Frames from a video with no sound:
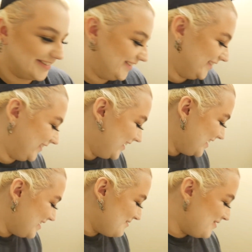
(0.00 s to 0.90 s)

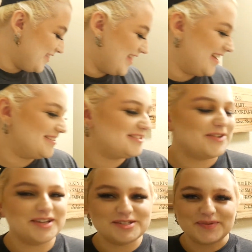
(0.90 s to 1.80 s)
But then, so
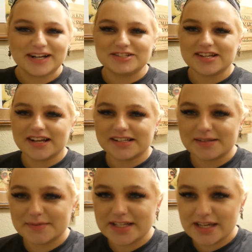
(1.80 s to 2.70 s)
I swatched it on
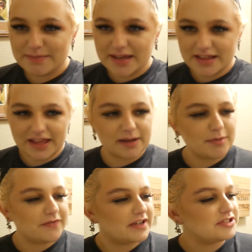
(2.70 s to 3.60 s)
some TP, like a
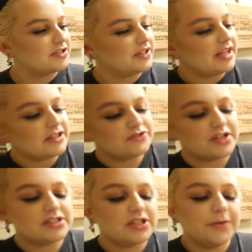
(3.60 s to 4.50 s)
professional
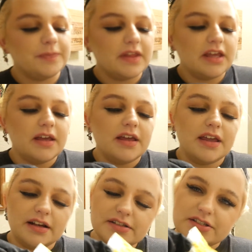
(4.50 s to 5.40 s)
hairdresser,
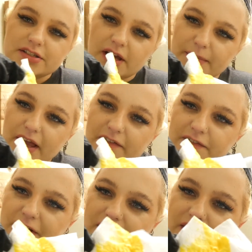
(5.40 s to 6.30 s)
and it's just coming up
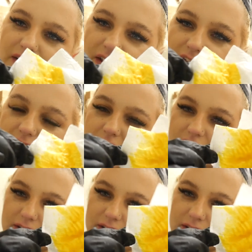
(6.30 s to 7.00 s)
very like